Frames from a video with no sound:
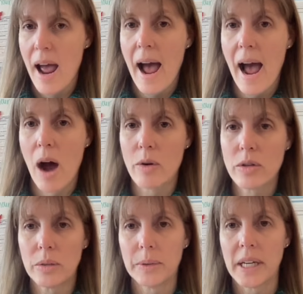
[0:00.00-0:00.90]
how
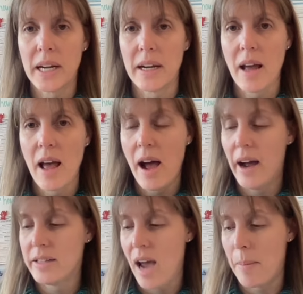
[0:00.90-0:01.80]
to read
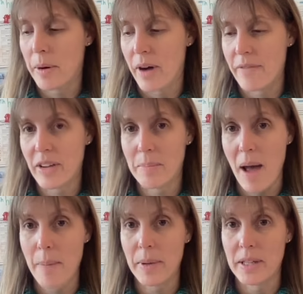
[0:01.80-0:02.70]
a topographic
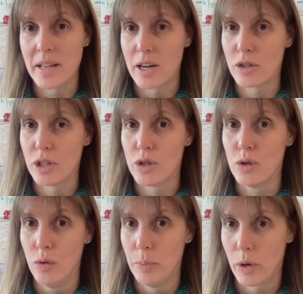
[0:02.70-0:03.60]
map. It's actually
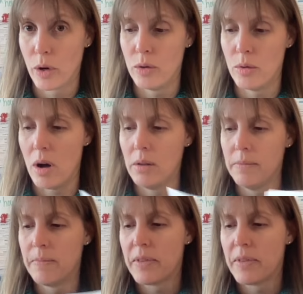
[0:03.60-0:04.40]
super cool.